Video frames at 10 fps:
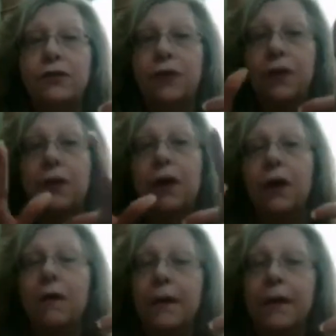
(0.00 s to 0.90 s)
you can
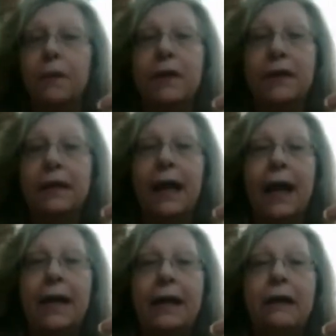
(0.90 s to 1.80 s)
go in with
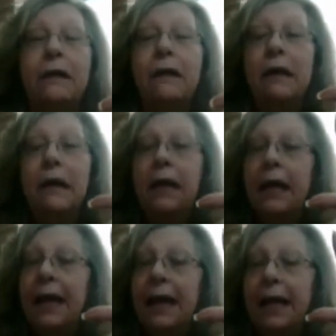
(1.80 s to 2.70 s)
tatting,
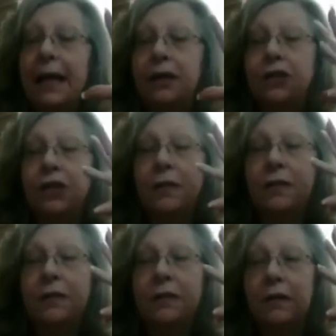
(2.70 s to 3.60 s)
it
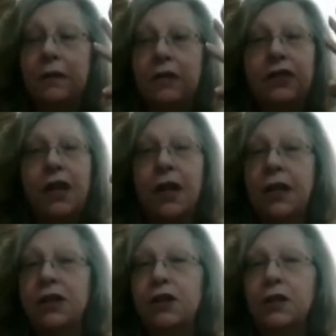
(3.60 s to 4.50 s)
just
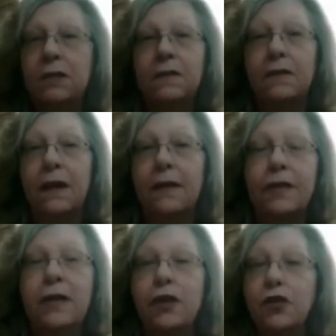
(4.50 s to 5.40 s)
changes
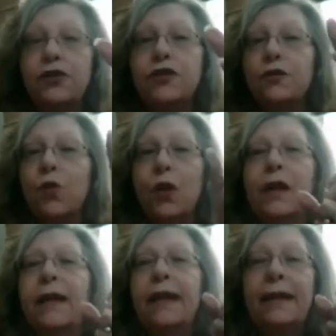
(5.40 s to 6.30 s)
everything. You just want to
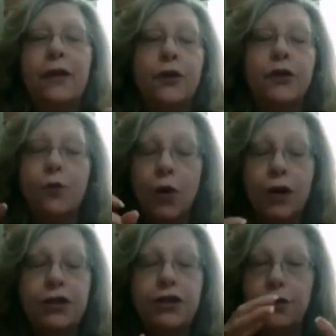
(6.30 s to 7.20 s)
get in there. You want
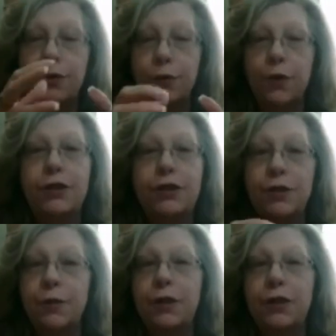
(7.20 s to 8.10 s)
to do, you want to
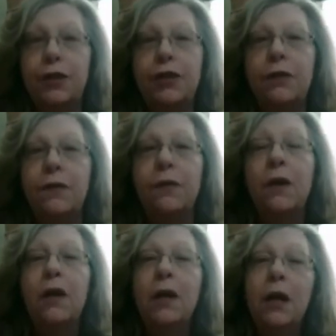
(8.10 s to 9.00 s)
do, when you do.
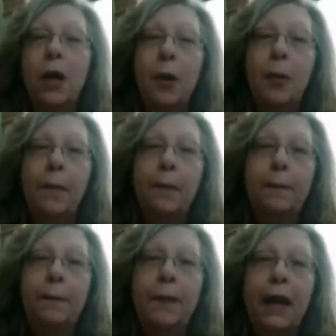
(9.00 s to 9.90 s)

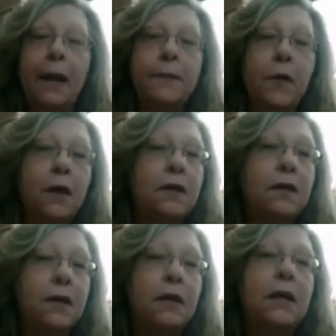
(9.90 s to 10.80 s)
But I'm not
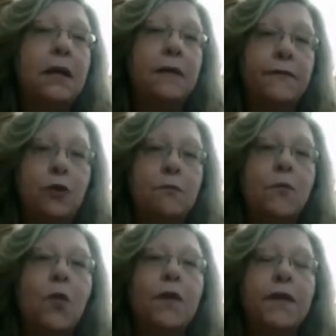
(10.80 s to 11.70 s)
going to give you
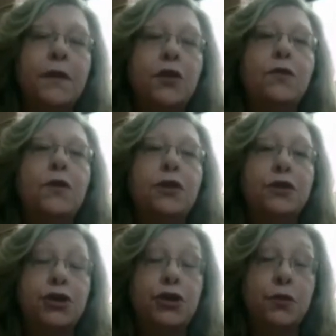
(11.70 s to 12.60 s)
more than you can
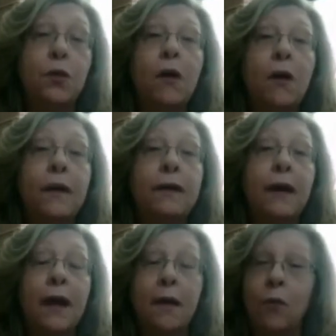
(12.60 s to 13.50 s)
chew on
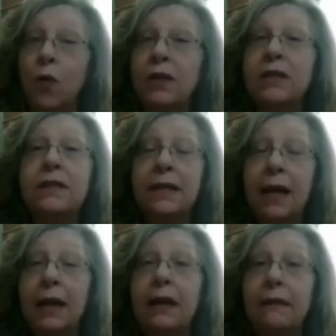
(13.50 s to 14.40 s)
at one
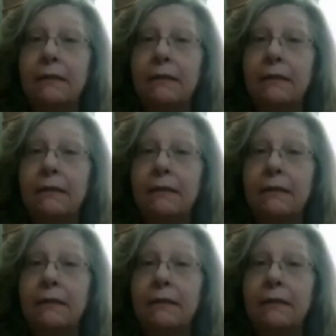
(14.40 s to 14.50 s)
setting,